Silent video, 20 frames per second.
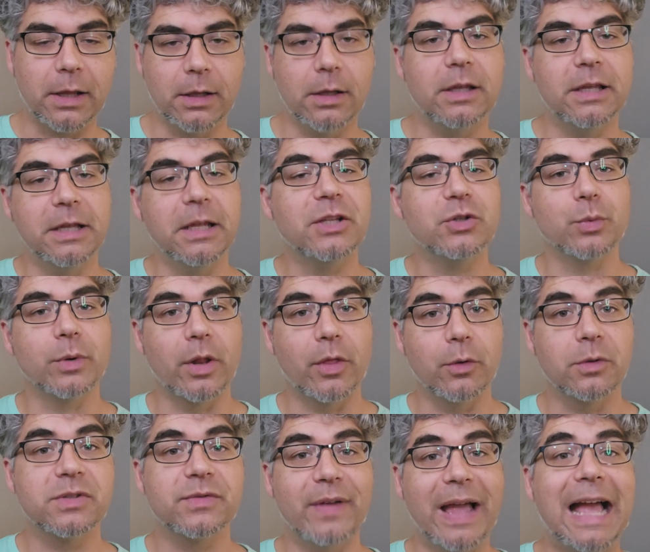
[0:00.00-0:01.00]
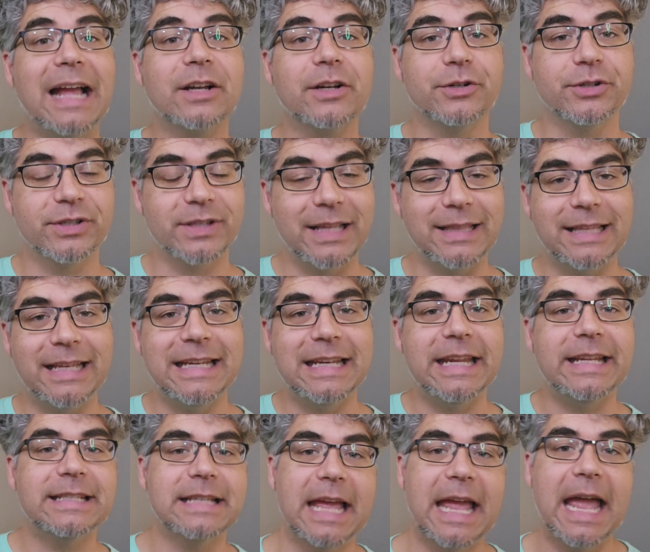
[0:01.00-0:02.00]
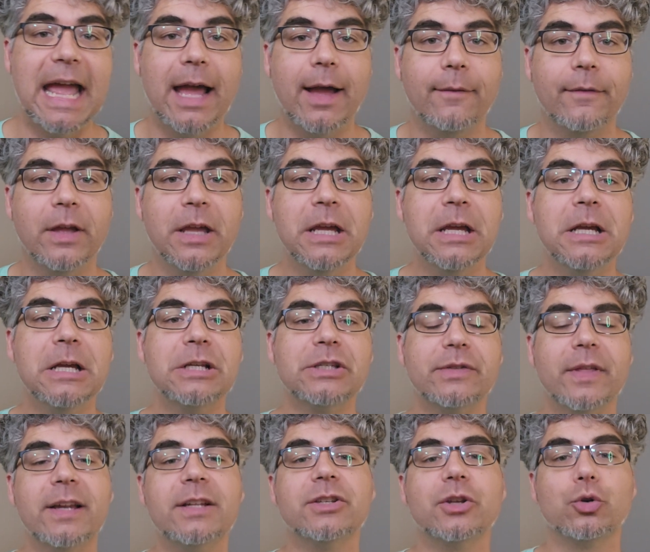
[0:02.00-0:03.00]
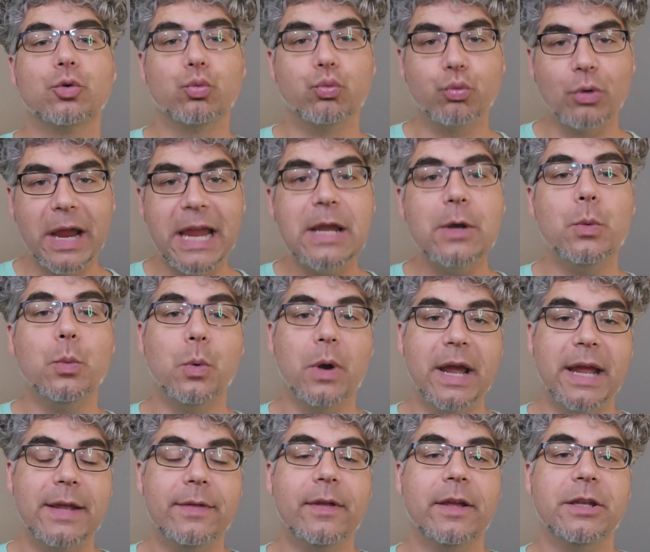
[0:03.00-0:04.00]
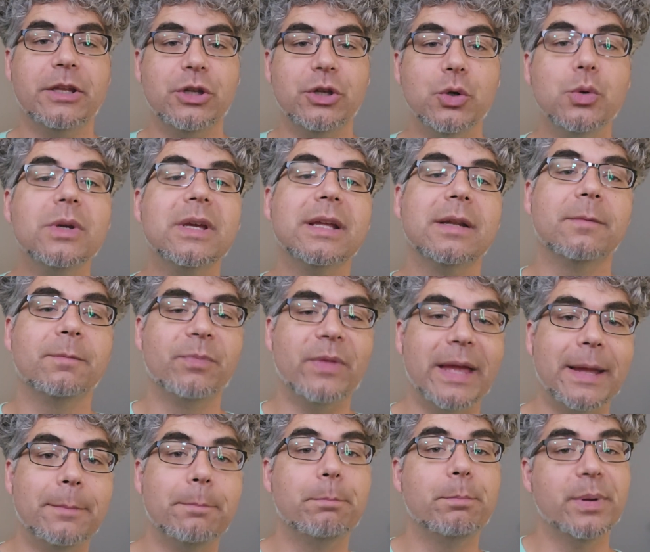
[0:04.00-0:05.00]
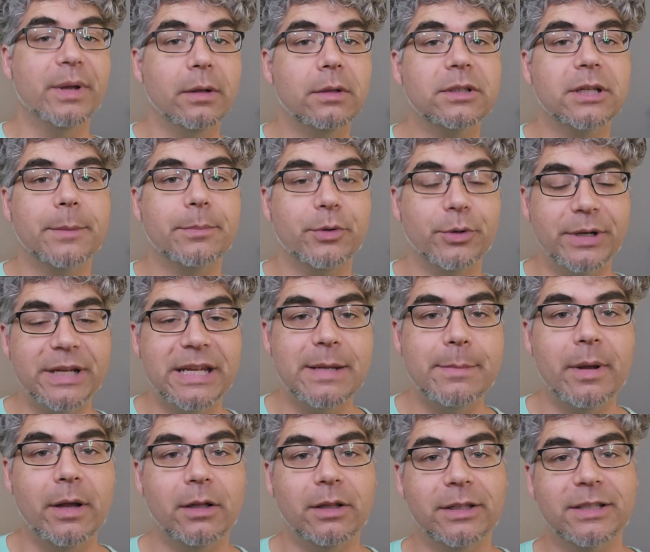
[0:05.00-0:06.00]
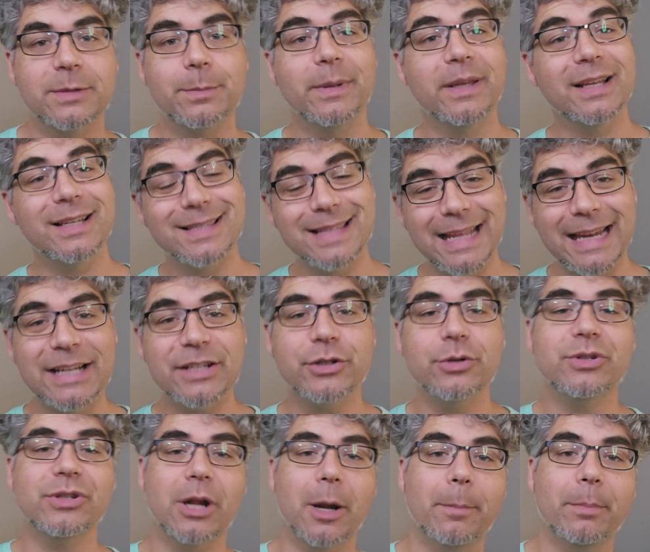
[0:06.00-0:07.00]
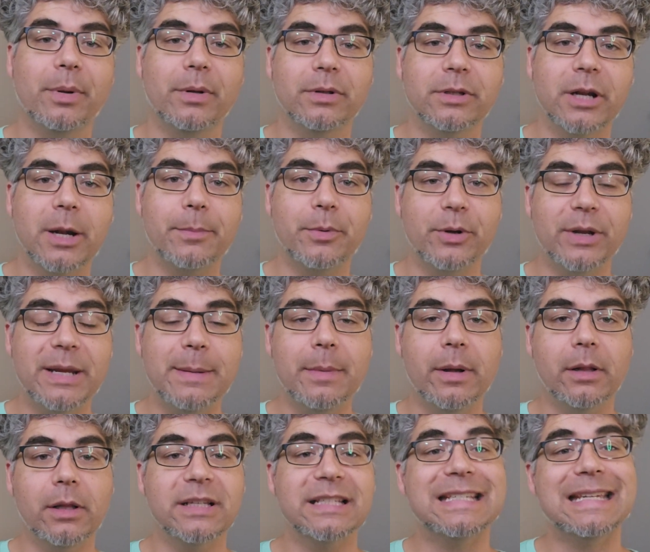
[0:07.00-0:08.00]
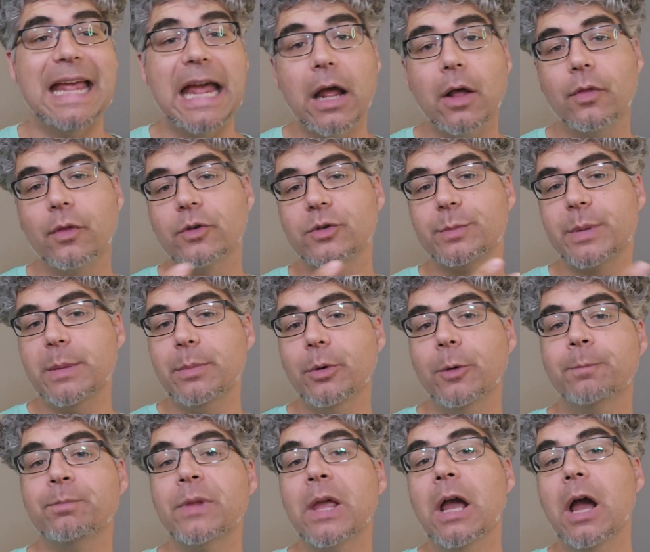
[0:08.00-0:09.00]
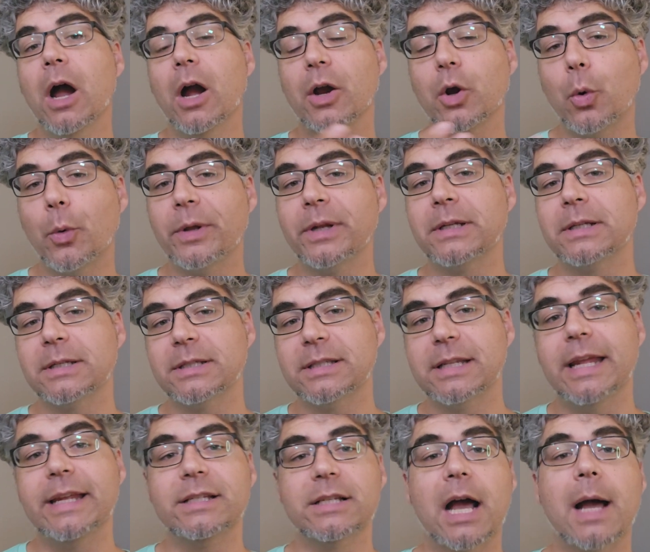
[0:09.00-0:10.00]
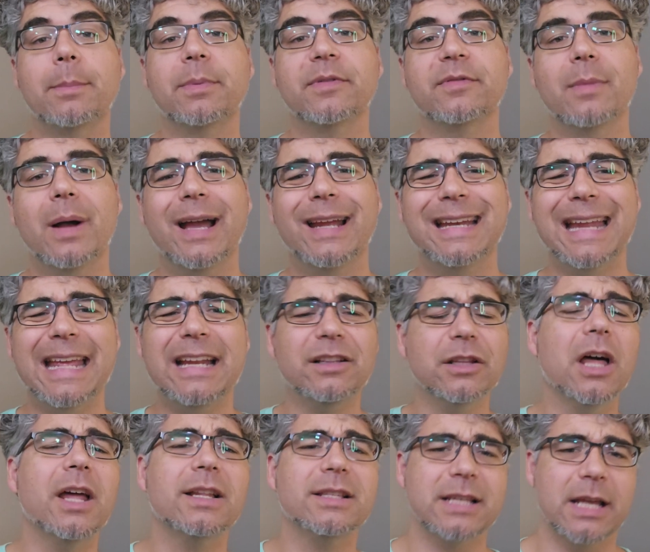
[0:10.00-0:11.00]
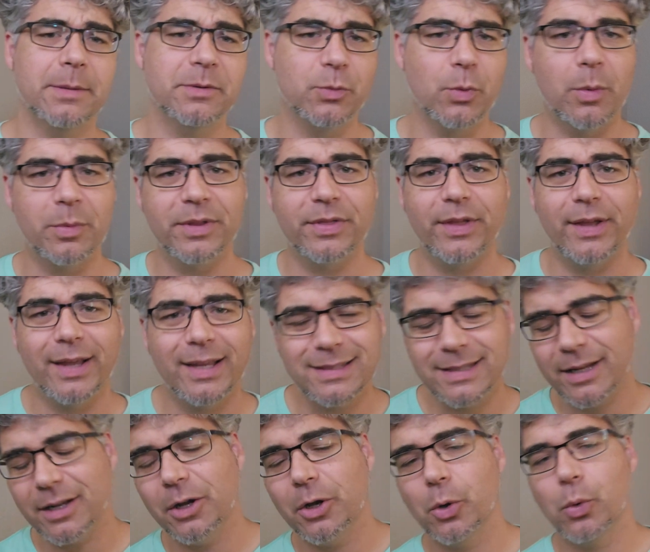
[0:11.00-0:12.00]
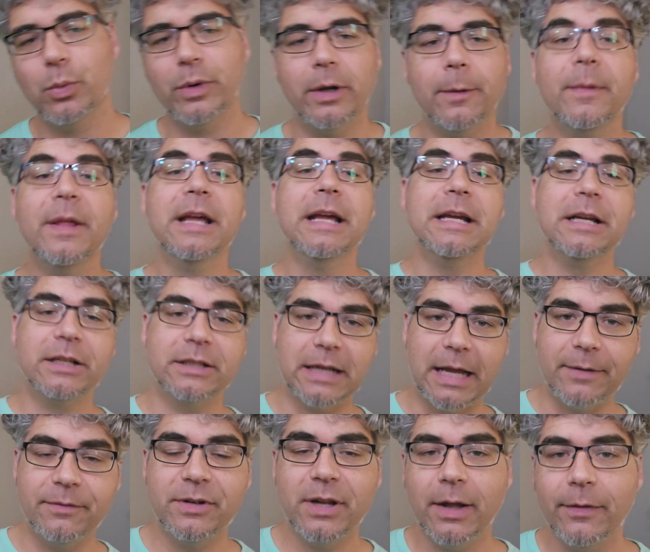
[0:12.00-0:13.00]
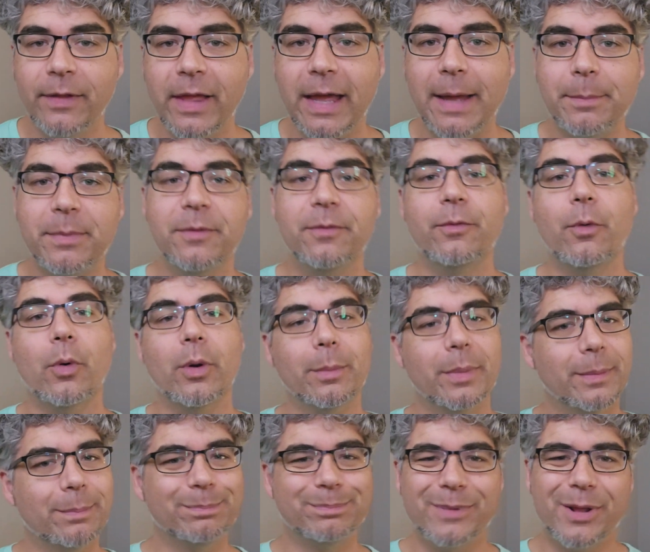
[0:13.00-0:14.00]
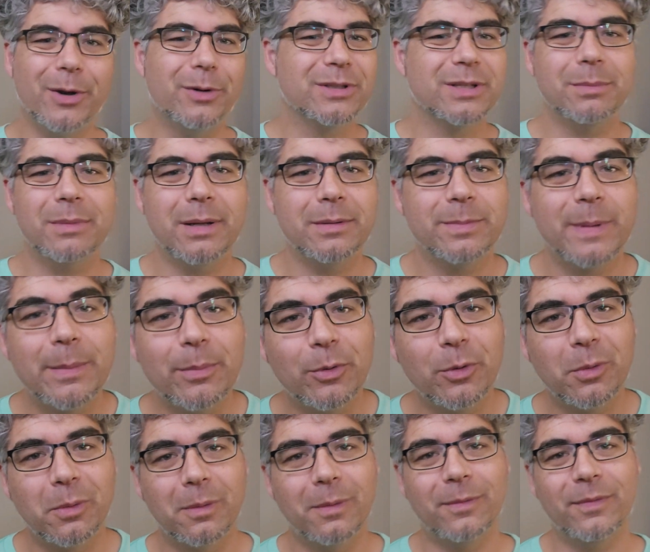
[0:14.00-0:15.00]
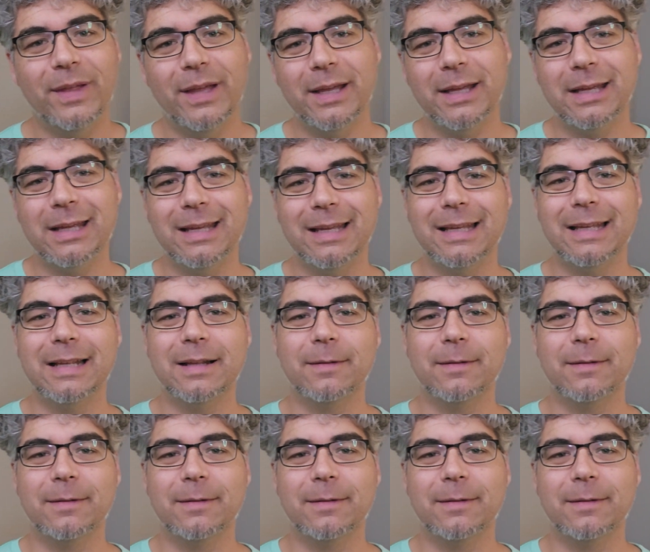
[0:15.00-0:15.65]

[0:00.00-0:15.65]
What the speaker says: each one of those factors that they need to have. So that is a great way that you can then build up your email list, because then as you start building up your email list, now those people are going to stay top of mind. And a lot of times what we think is like, oh, well, I've done that before, but sometimes people, they